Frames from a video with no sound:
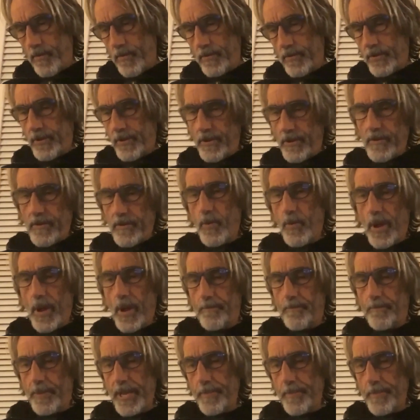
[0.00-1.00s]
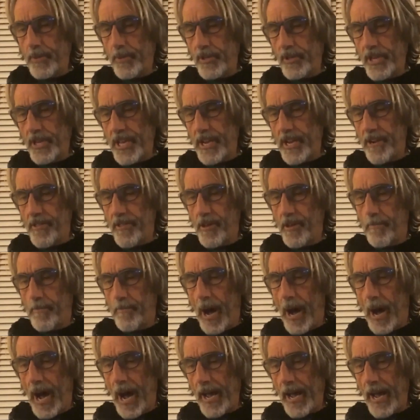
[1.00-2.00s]
So when people hear the
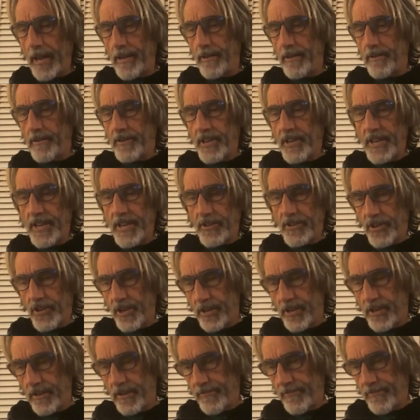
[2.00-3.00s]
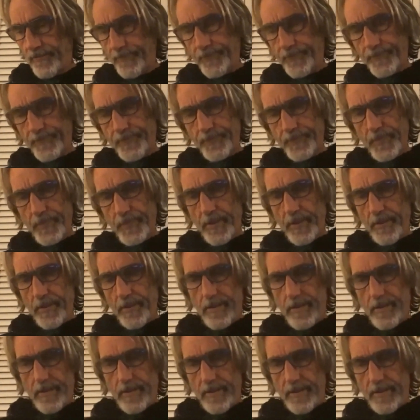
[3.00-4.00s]
mind teaching,
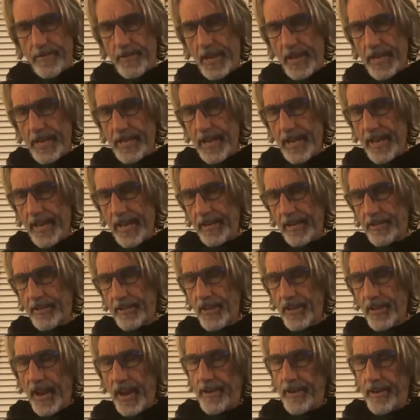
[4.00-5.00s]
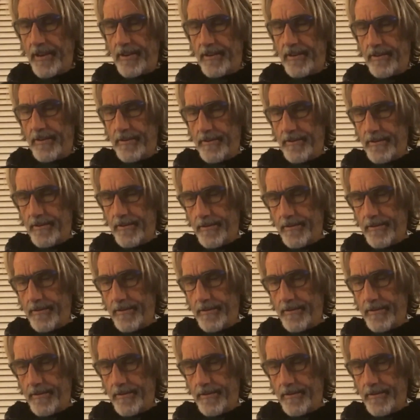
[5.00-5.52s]
they get excited.